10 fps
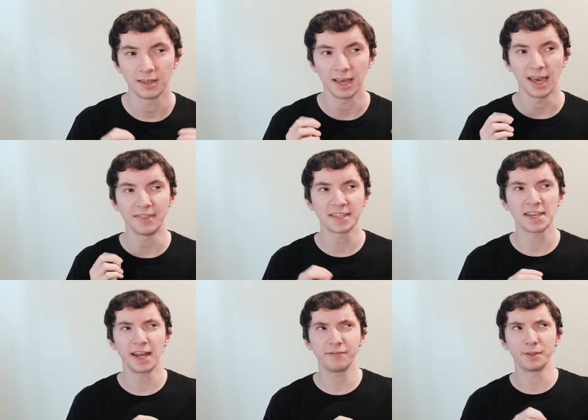And that's
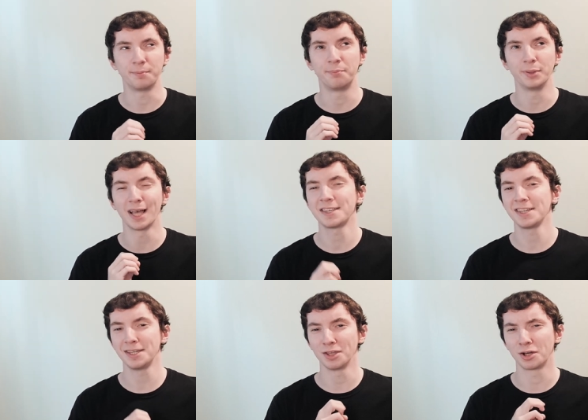kind of the blessing
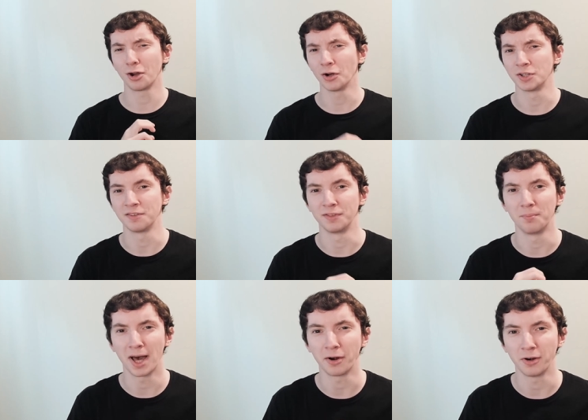and the curse of the
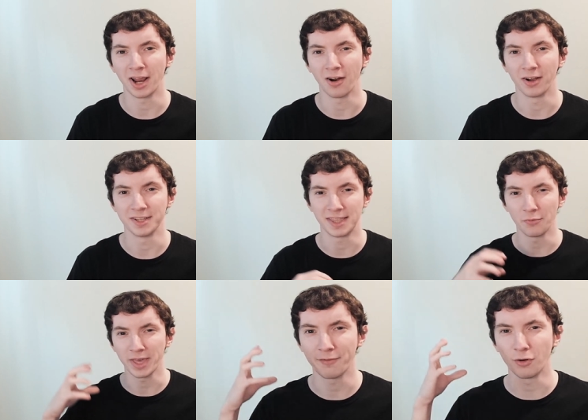modern era, is that we
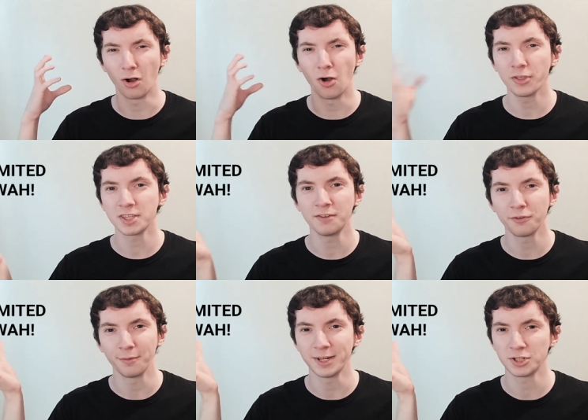have all this
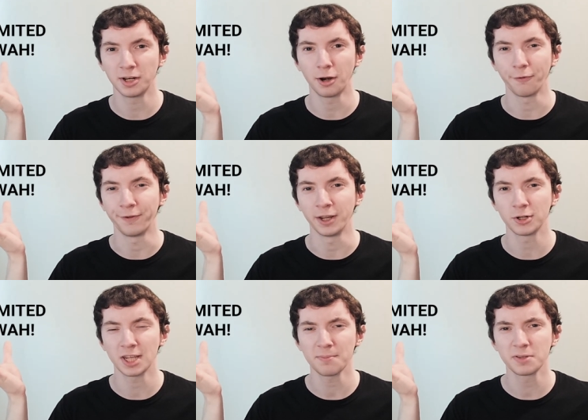information at our
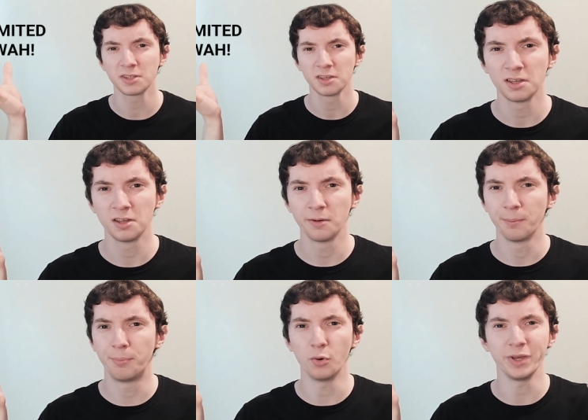fingertips,
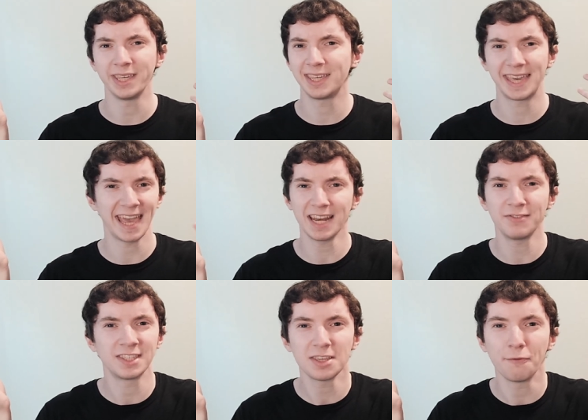but we can't even
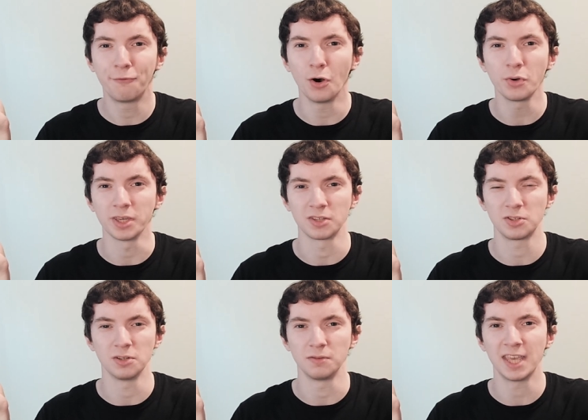stay focused
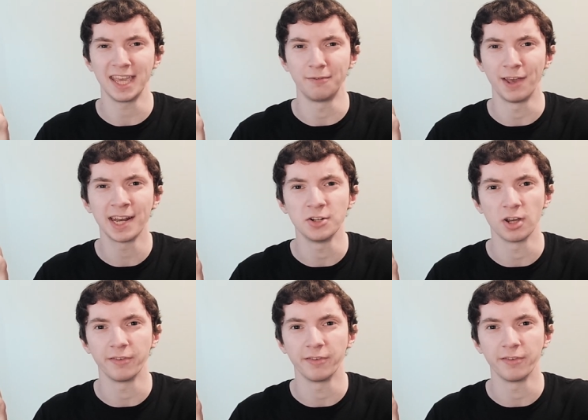to take advantage of it.